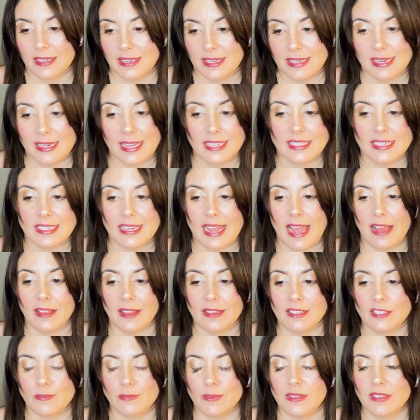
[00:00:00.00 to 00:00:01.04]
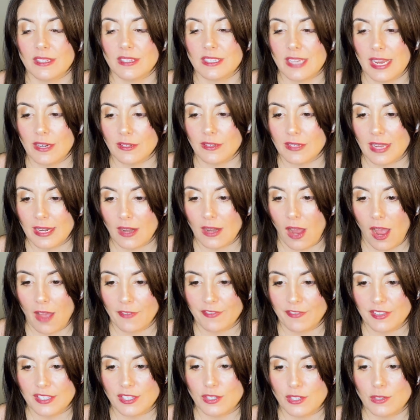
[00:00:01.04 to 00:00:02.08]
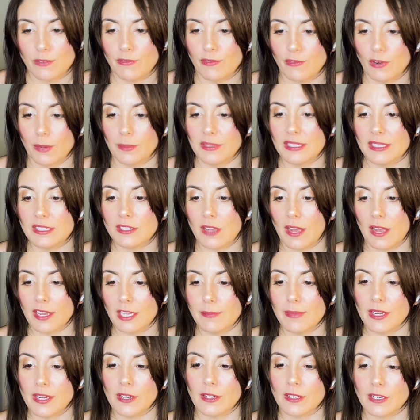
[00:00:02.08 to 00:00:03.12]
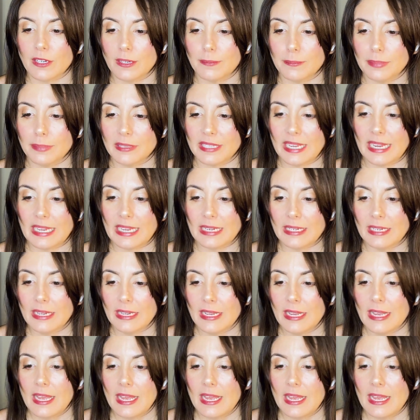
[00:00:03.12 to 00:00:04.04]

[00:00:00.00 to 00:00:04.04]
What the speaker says: connected Alex with the Title IX office to formally document her complaint,